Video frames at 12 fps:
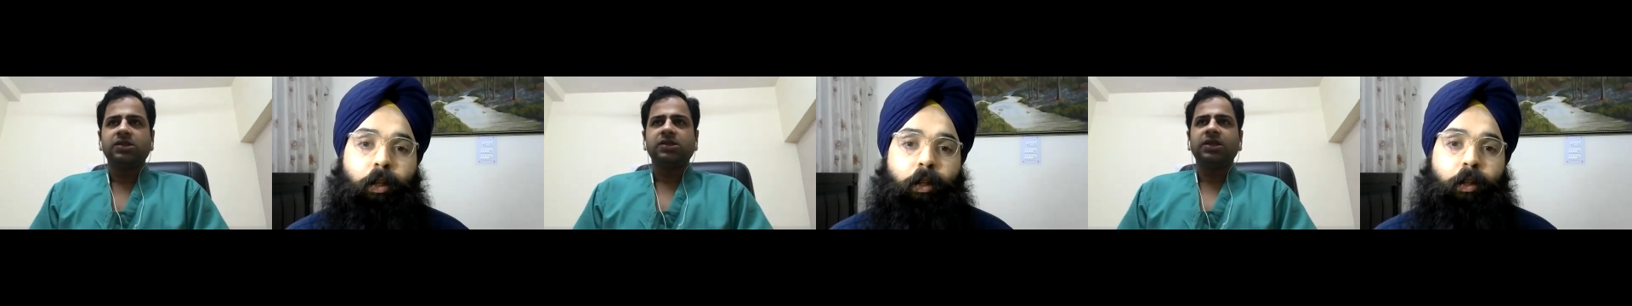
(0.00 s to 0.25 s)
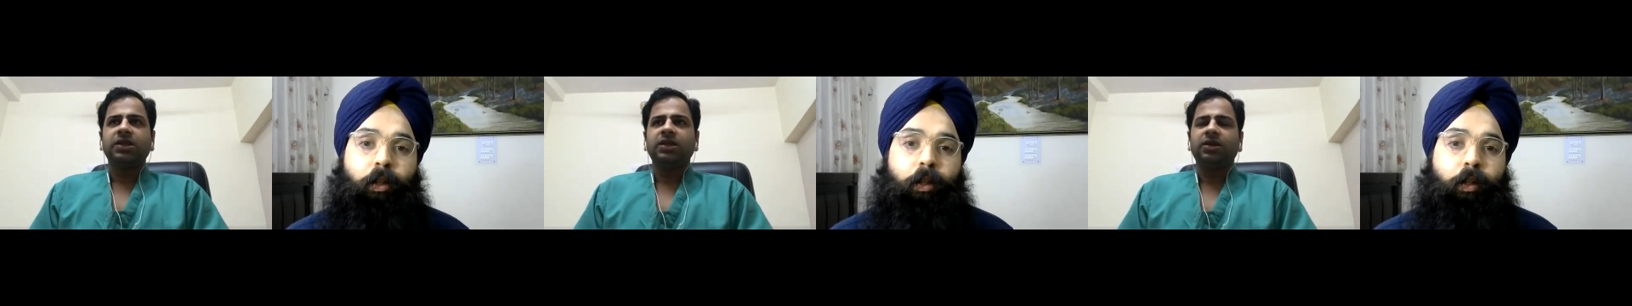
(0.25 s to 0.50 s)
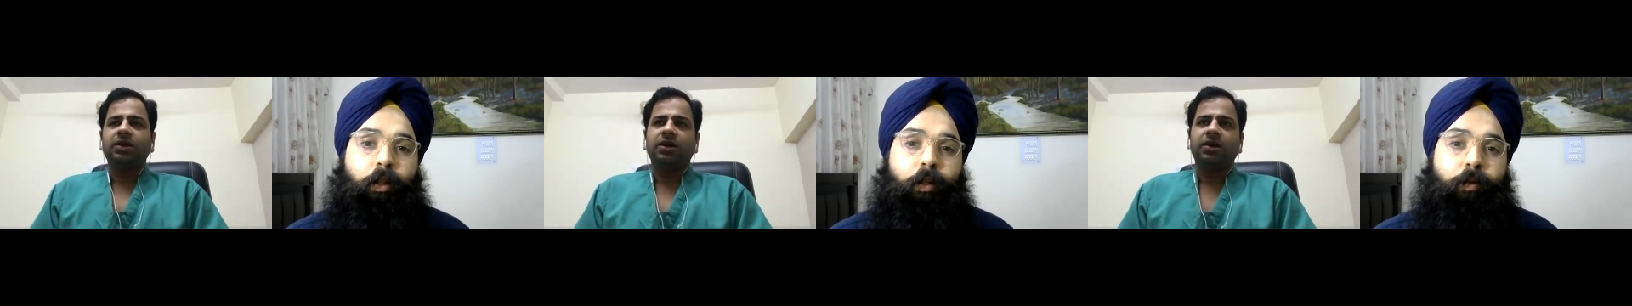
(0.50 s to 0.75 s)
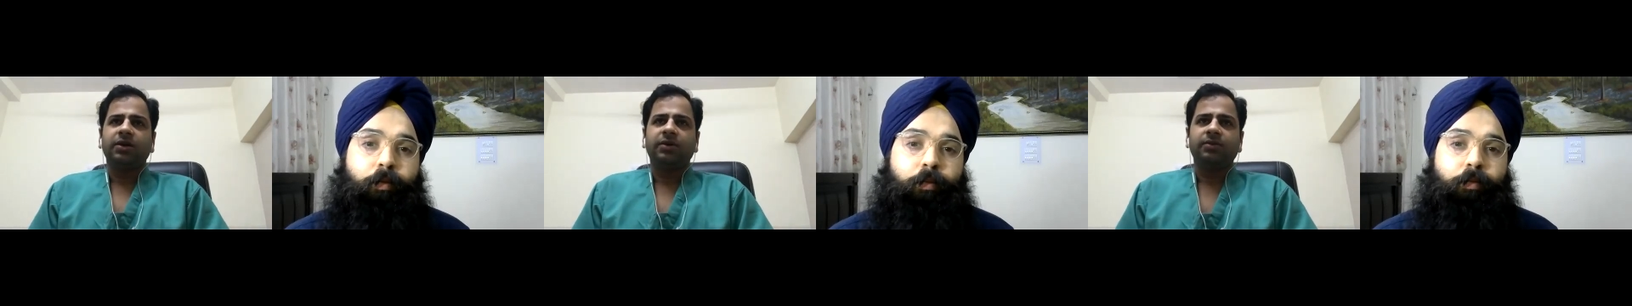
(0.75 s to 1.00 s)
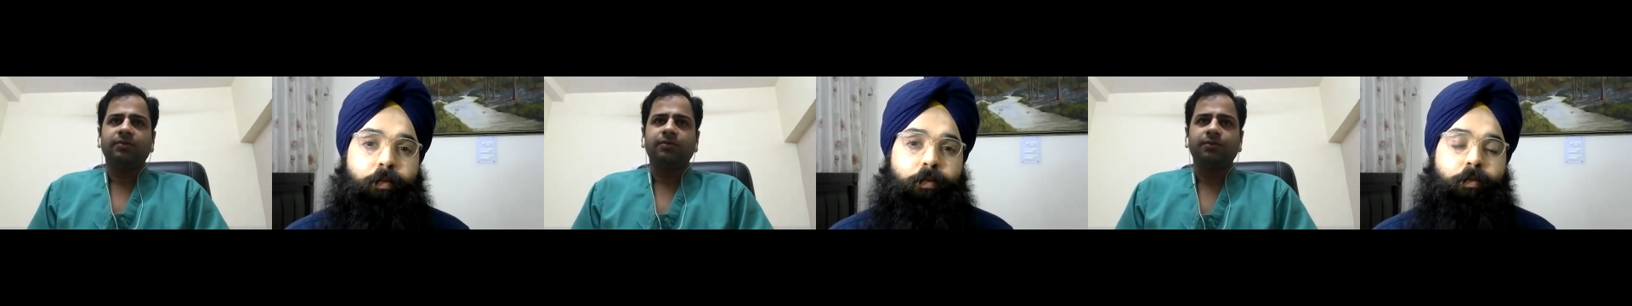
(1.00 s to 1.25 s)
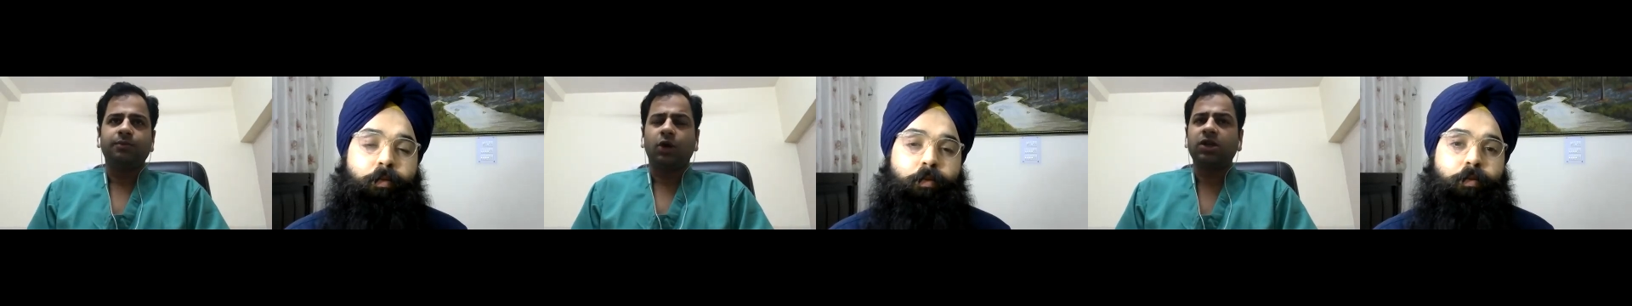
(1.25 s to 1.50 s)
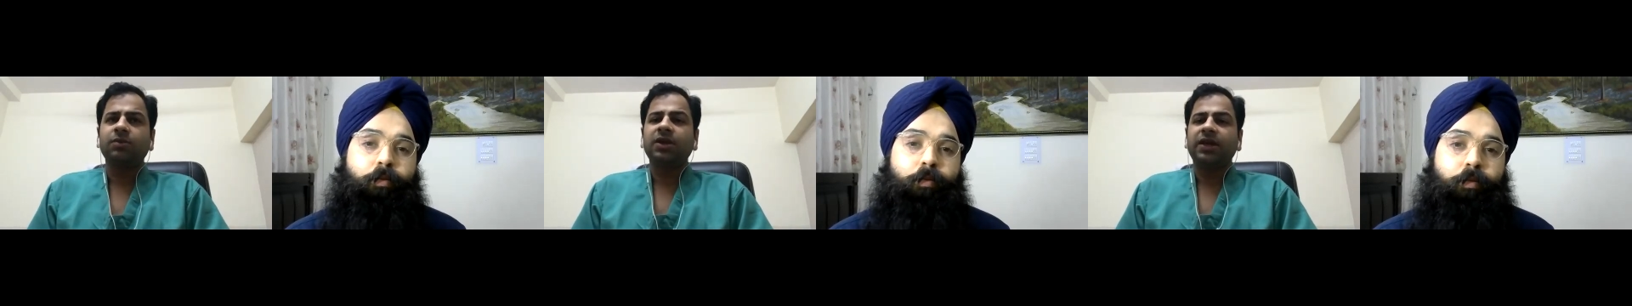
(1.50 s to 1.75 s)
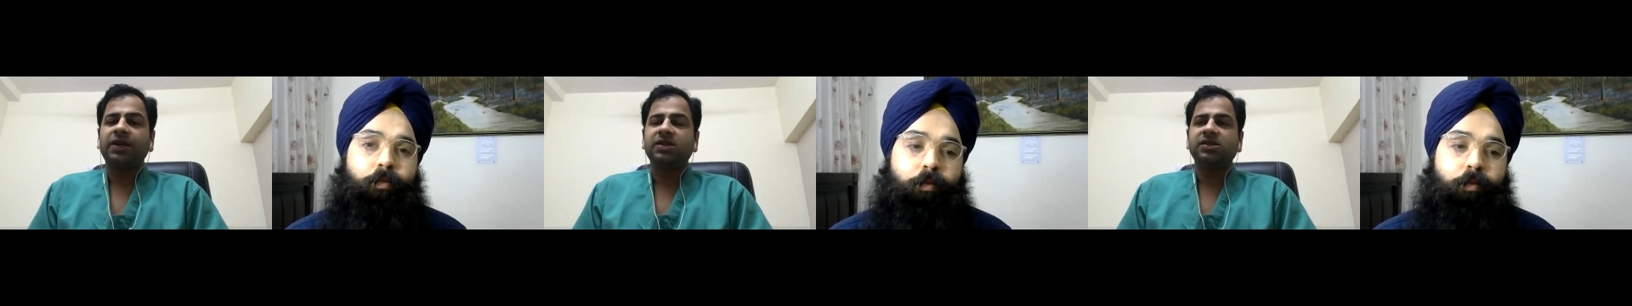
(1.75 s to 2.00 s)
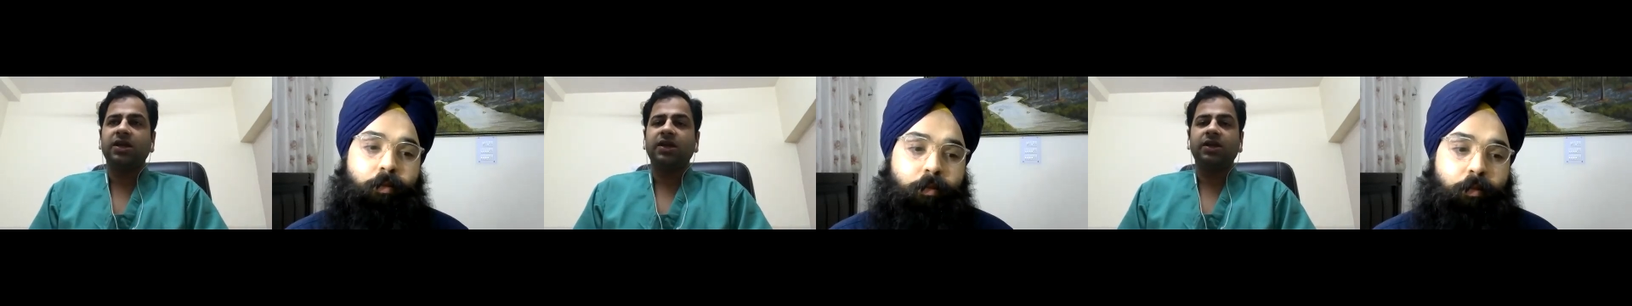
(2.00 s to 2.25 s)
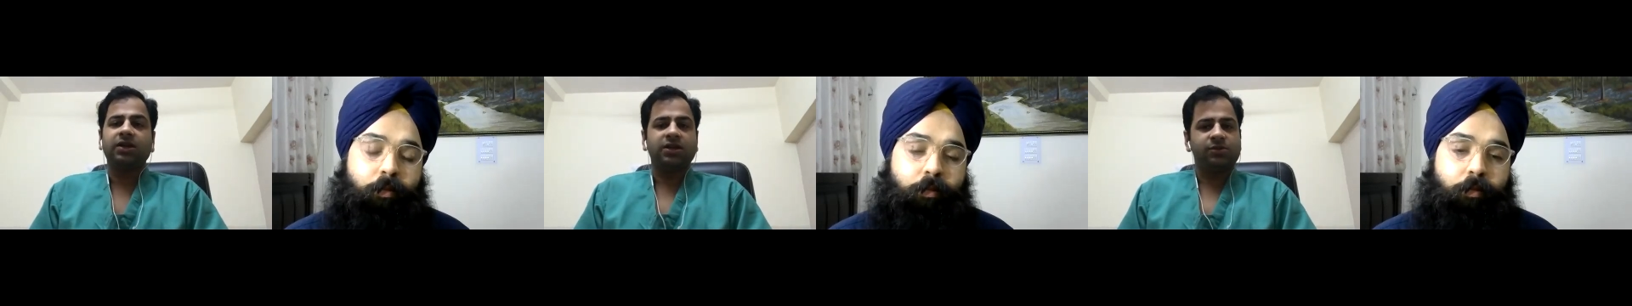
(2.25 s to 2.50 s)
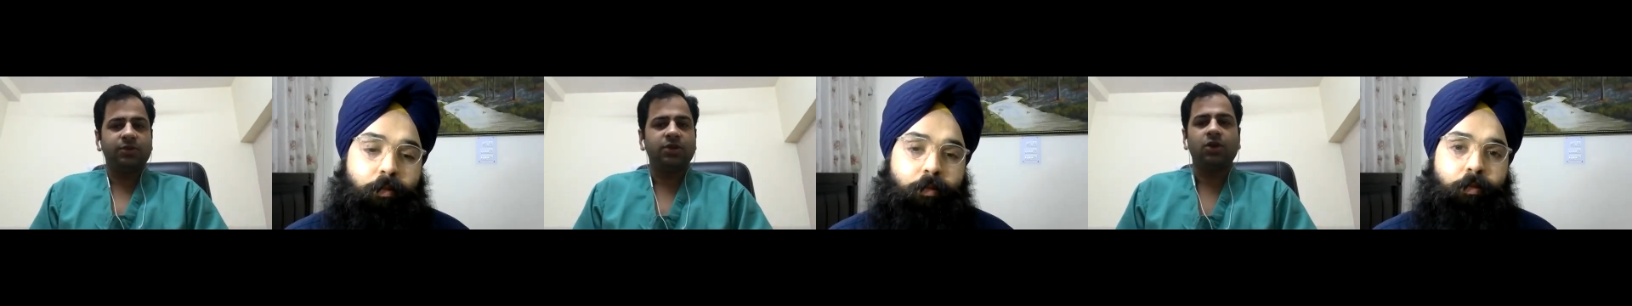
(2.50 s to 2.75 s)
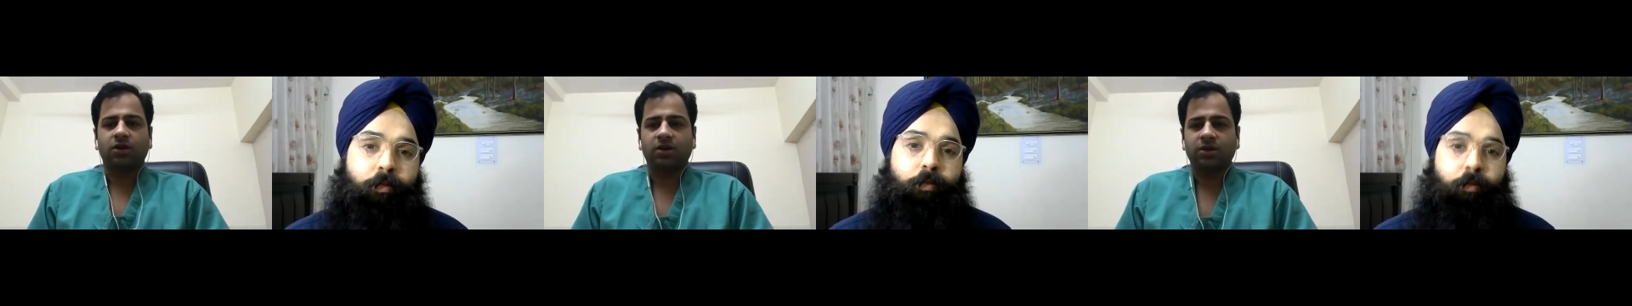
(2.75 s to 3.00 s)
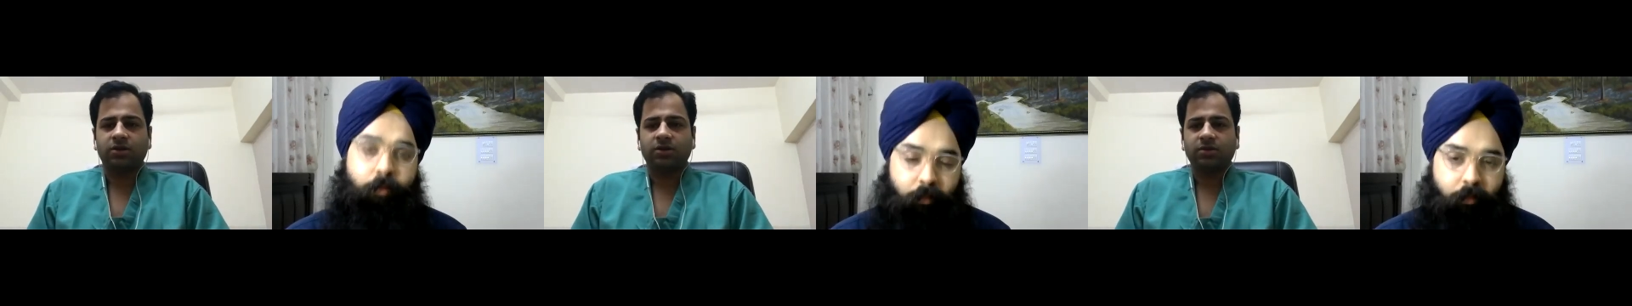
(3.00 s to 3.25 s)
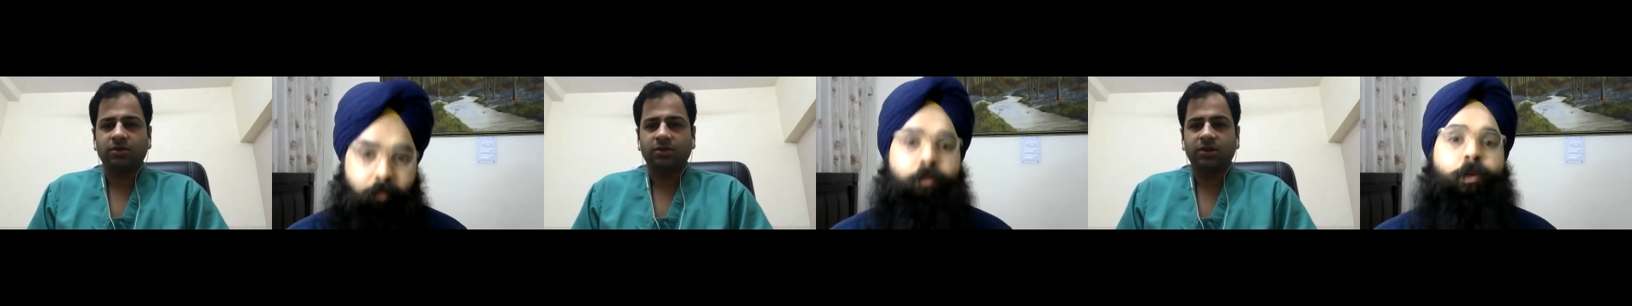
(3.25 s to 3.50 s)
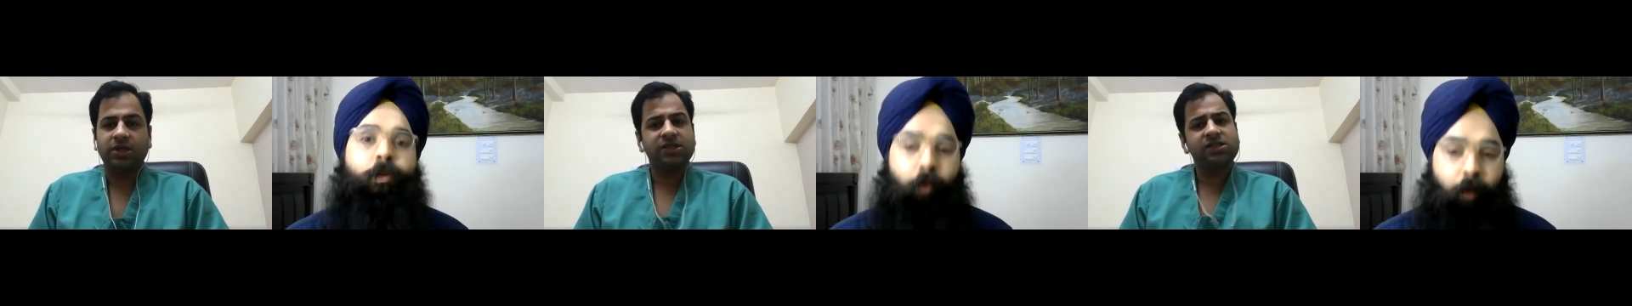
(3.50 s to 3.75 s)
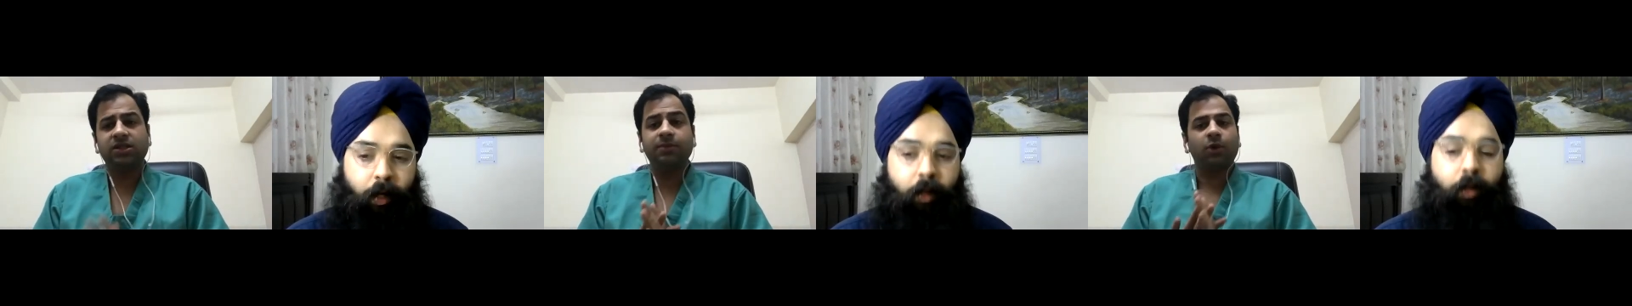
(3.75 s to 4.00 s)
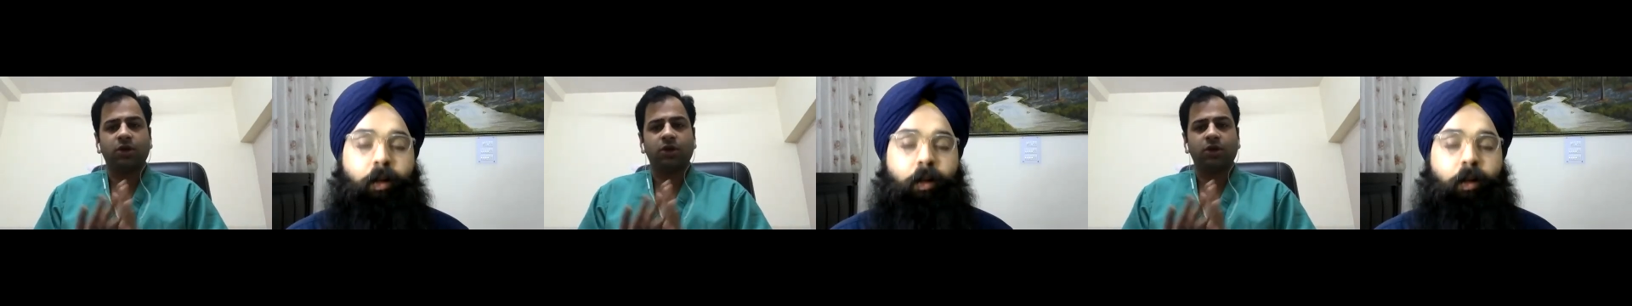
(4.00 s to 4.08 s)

Speaker 1: see uh, bottom line is get in touch with a doctor that's okay.